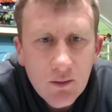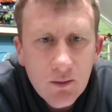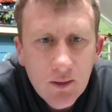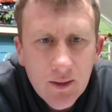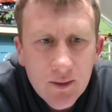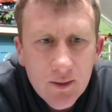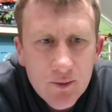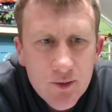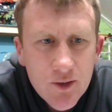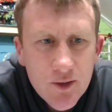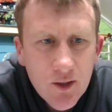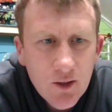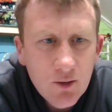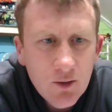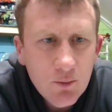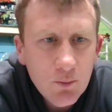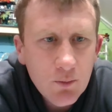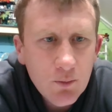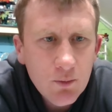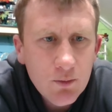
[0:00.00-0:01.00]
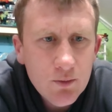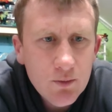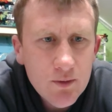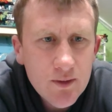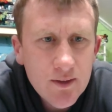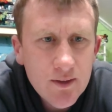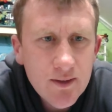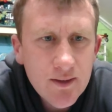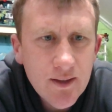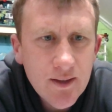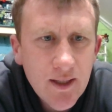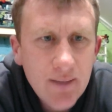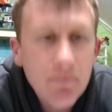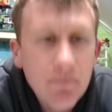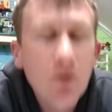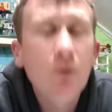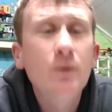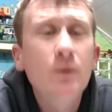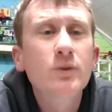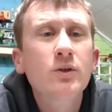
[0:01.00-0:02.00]
Lego Star Wars
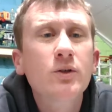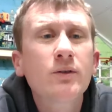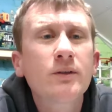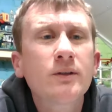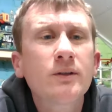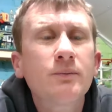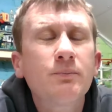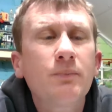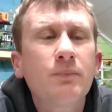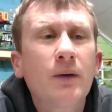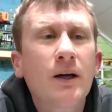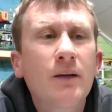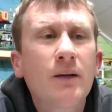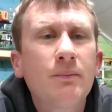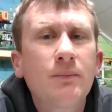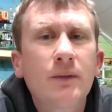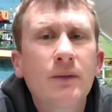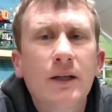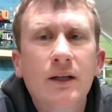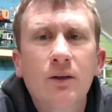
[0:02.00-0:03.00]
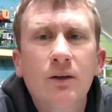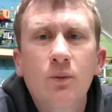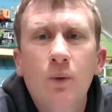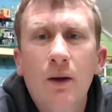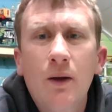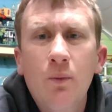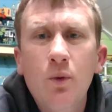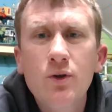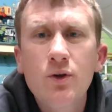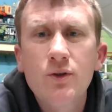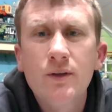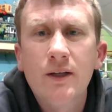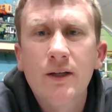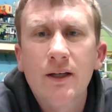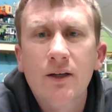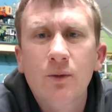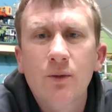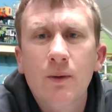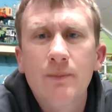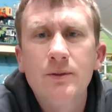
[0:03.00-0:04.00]
game? Oh, it was on the Lego. It was on the
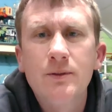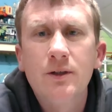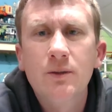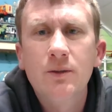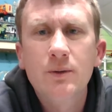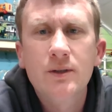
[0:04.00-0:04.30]
Lego website,